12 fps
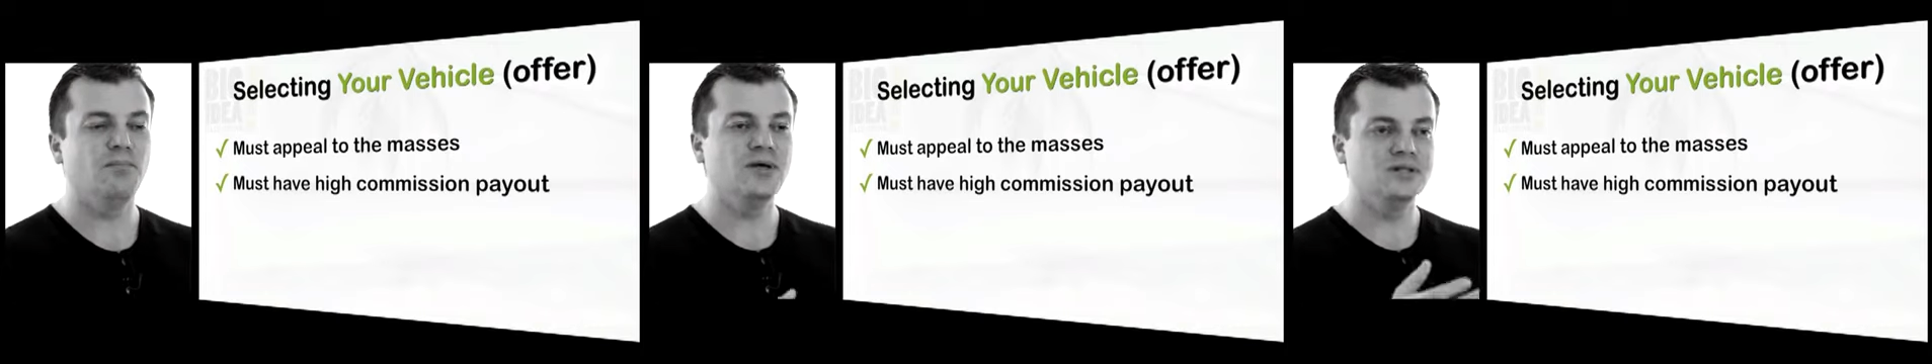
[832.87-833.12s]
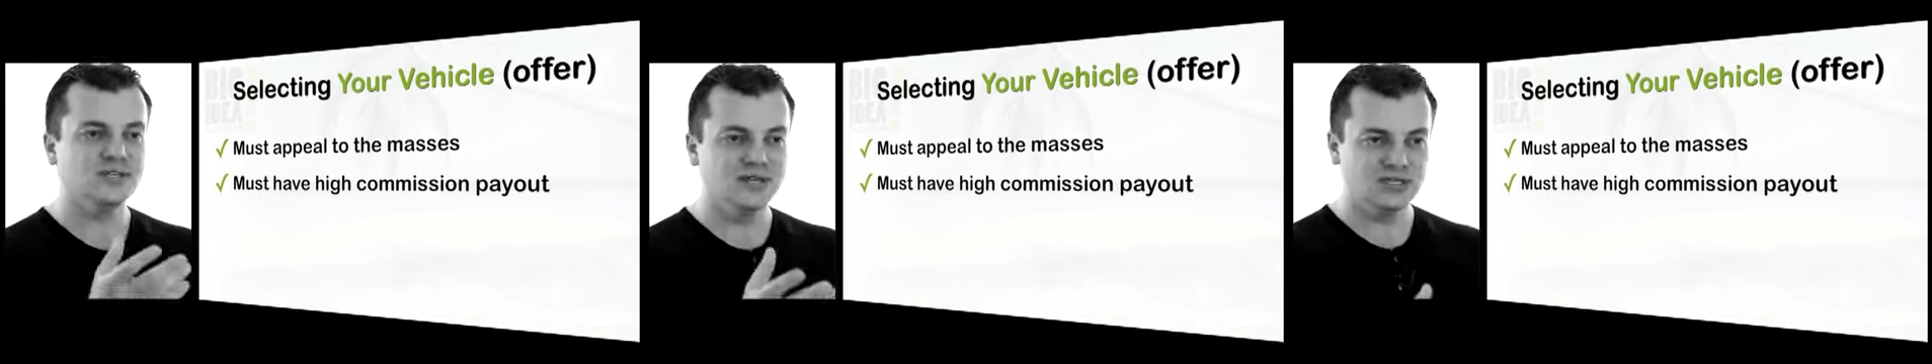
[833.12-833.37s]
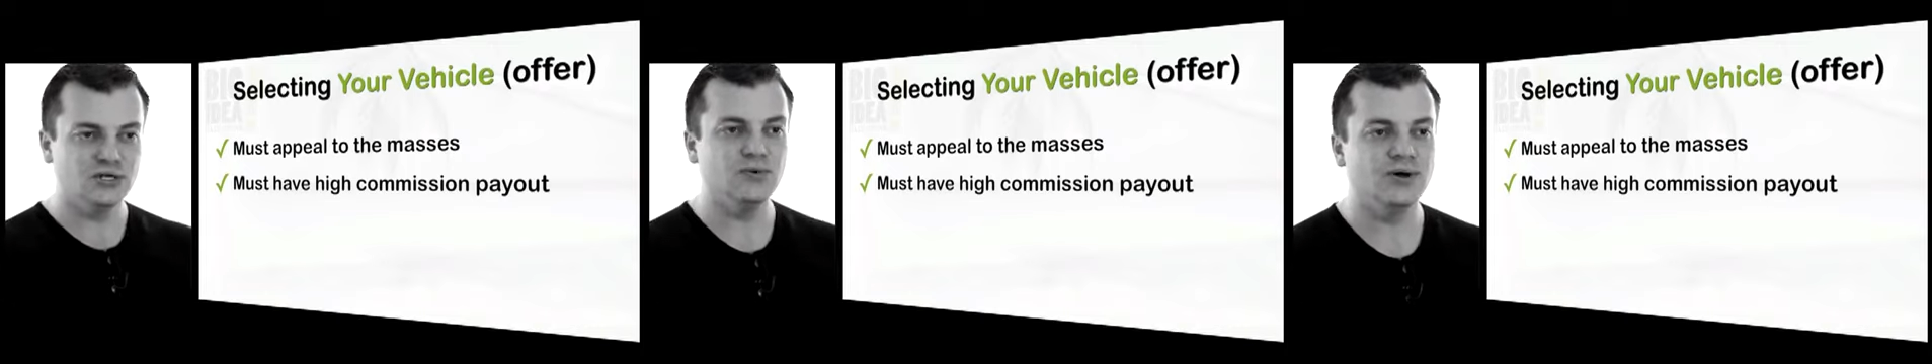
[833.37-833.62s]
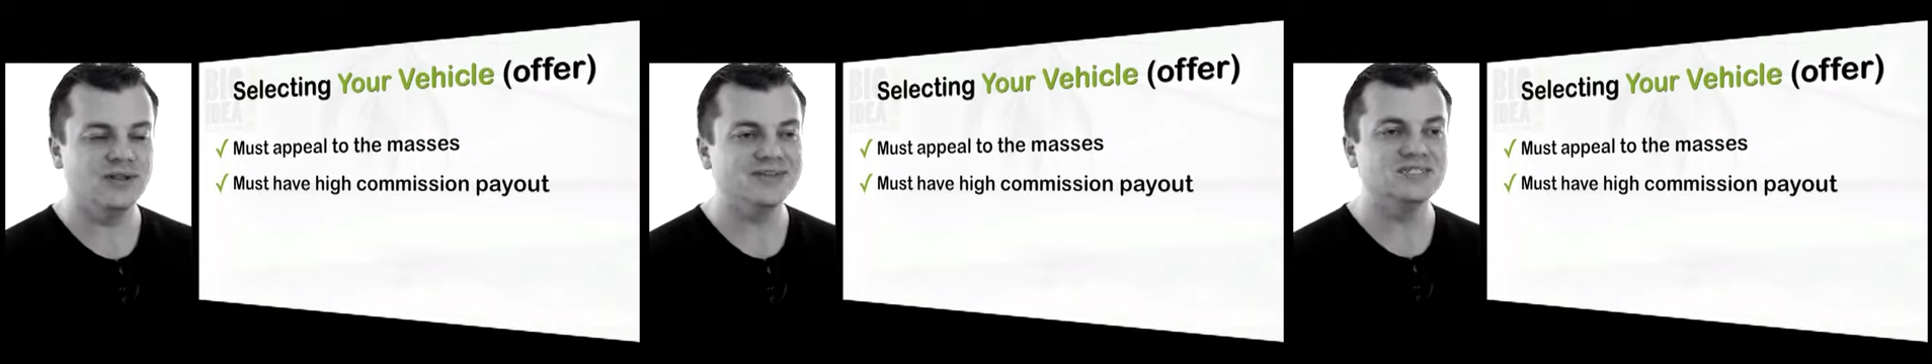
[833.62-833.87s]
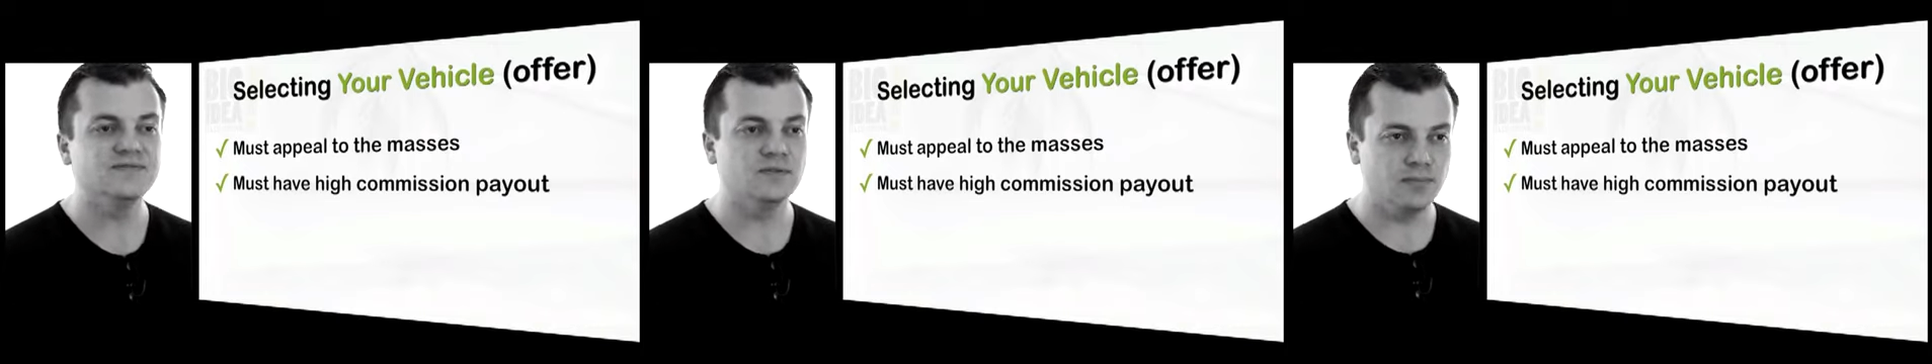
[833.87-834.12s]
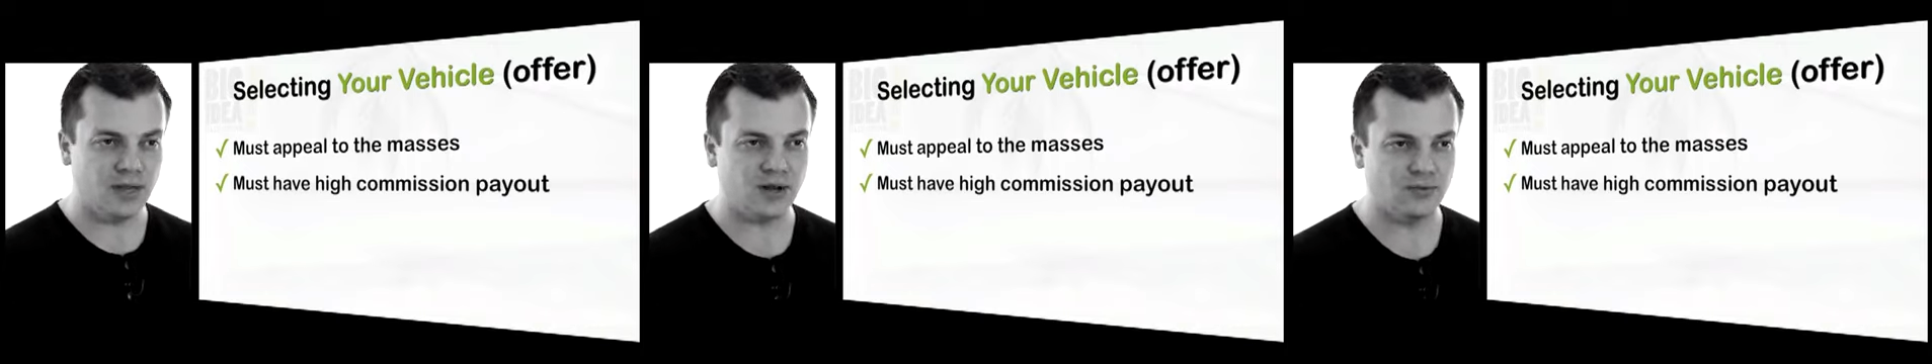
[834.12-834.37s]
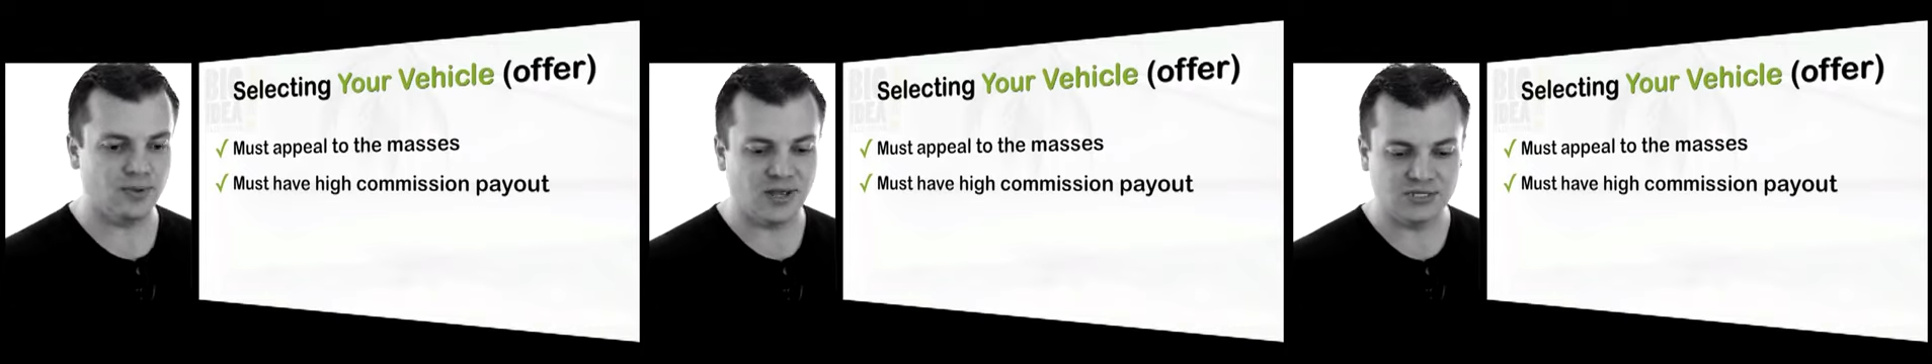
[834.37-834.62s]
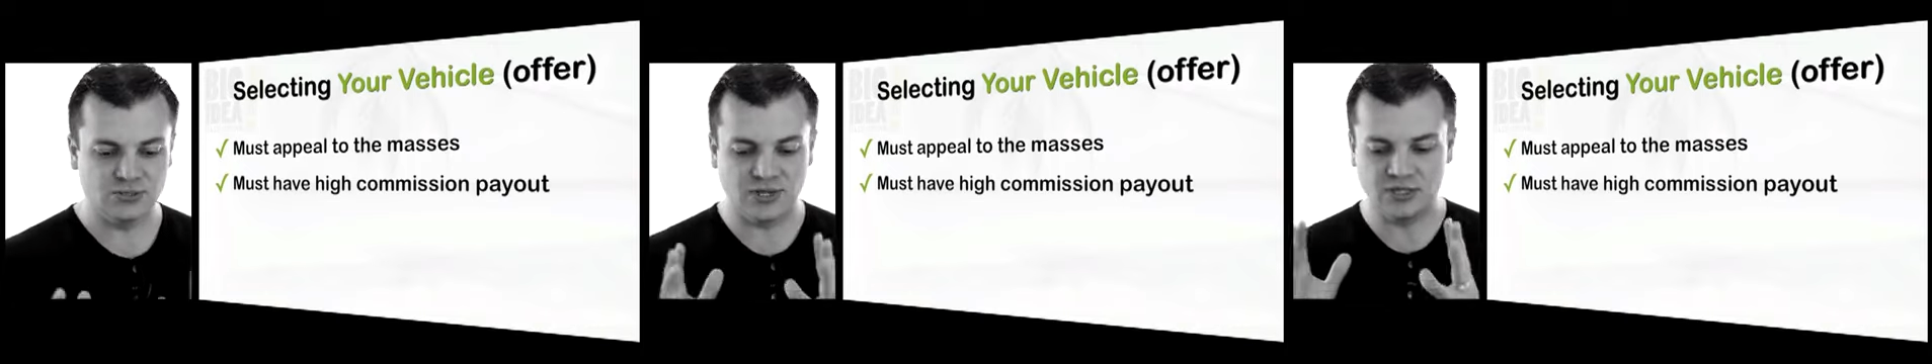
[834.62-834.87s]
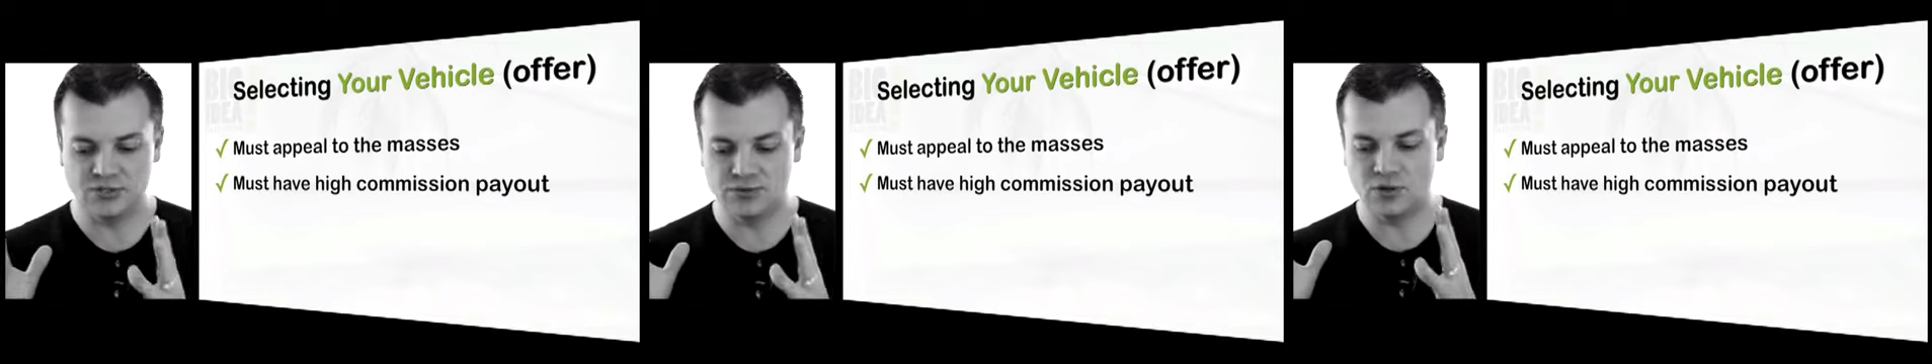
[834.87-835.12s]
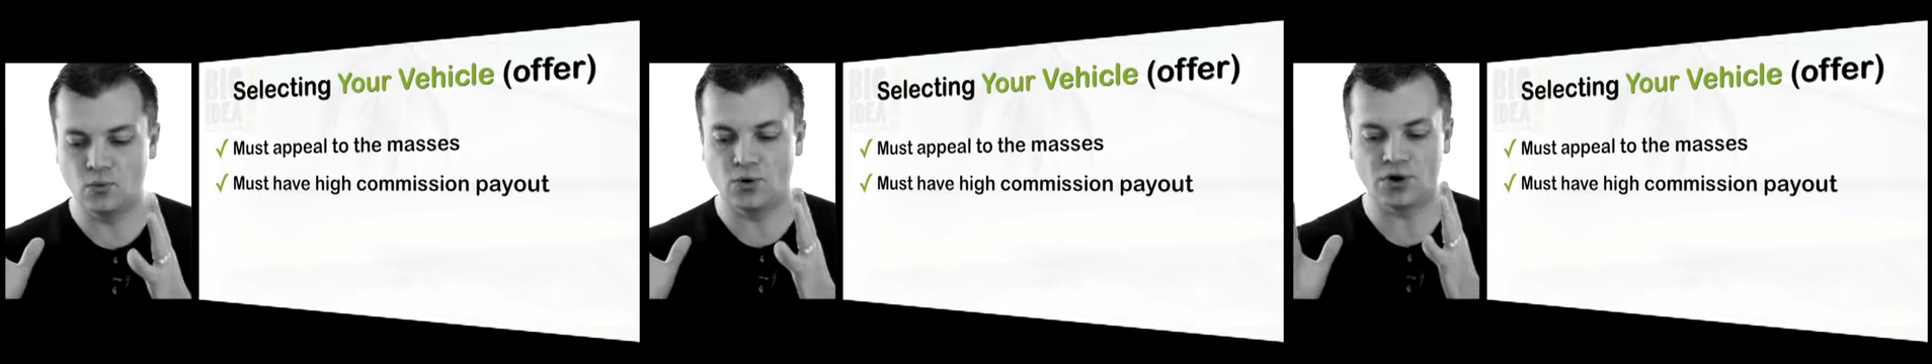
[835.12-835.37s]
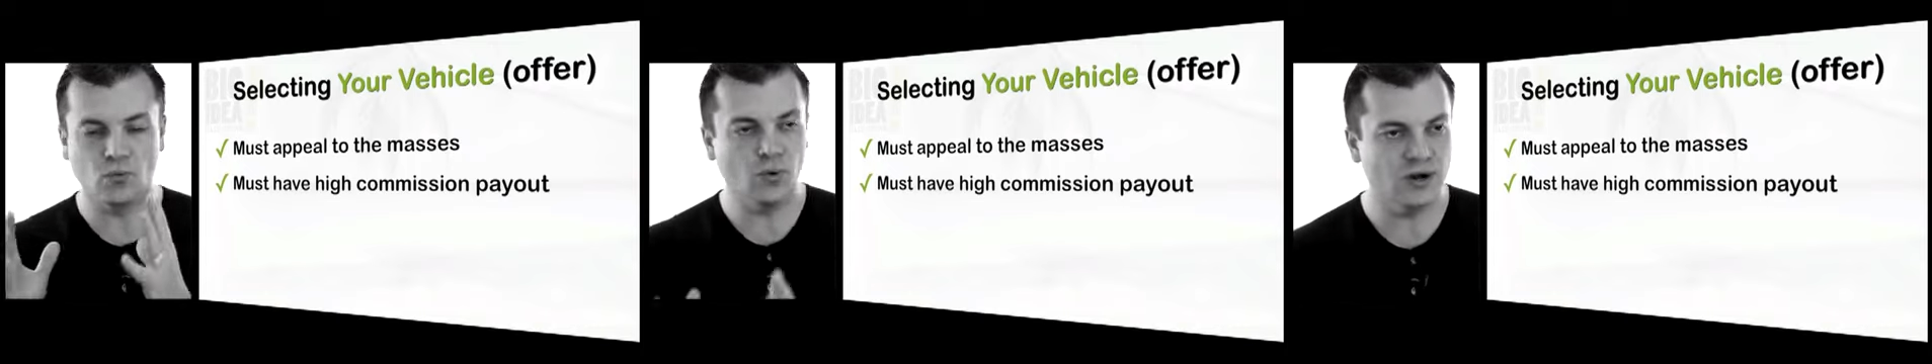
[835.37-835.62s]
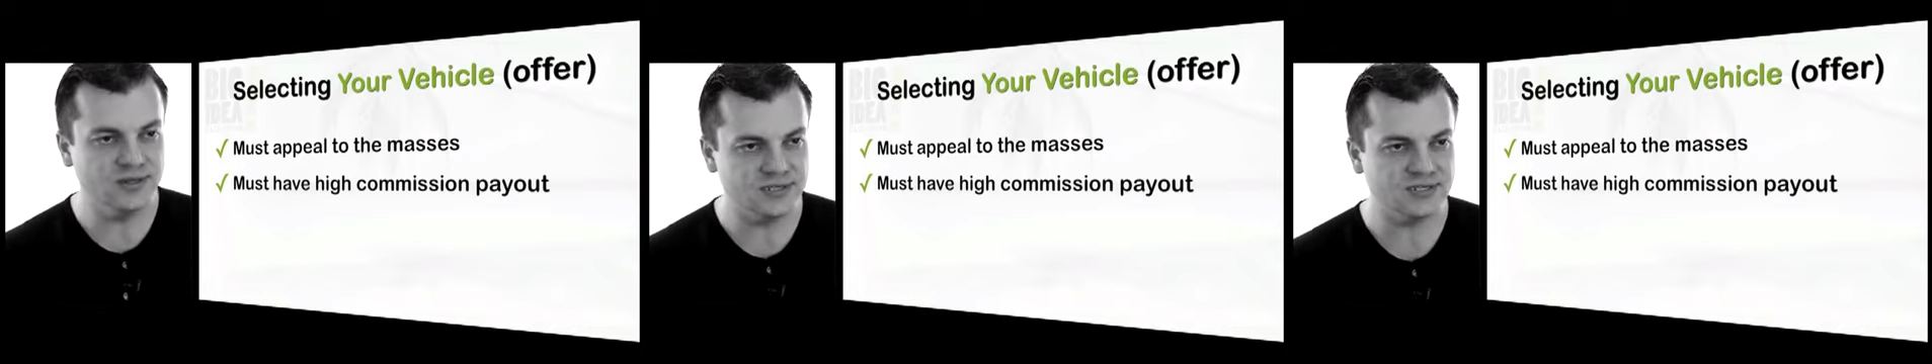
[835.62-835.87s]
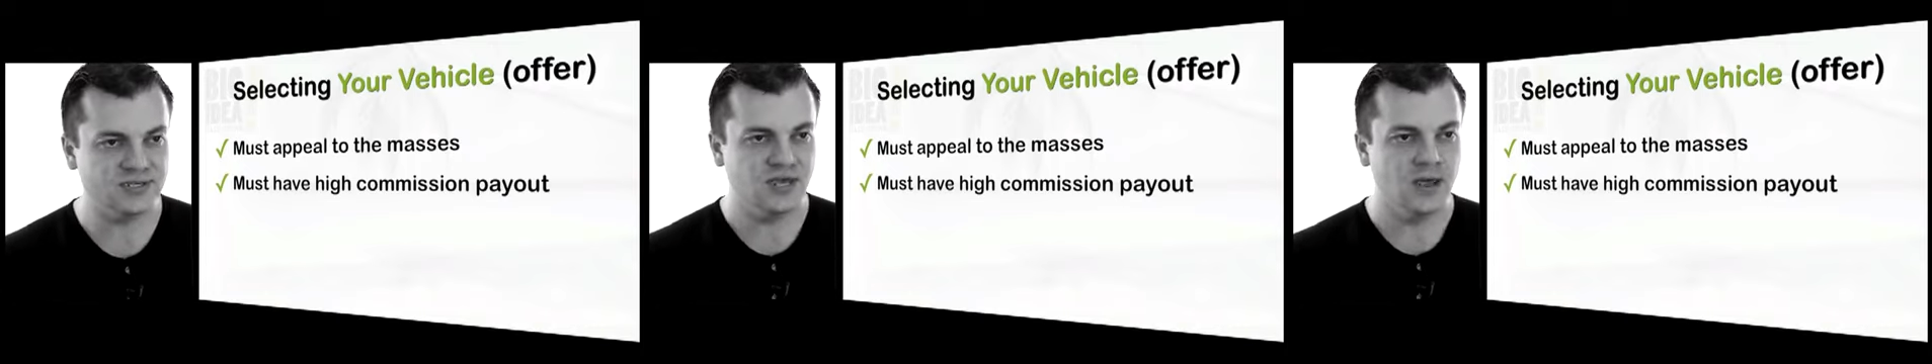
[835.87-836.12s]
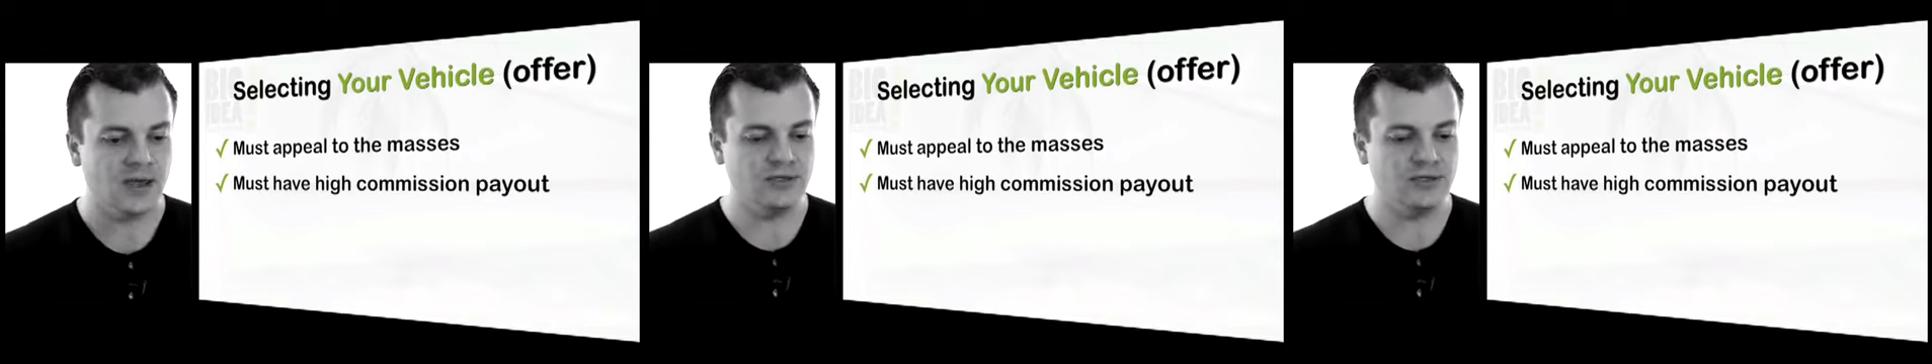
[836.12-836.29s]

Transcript: built into it, that's even better, because you can do the work once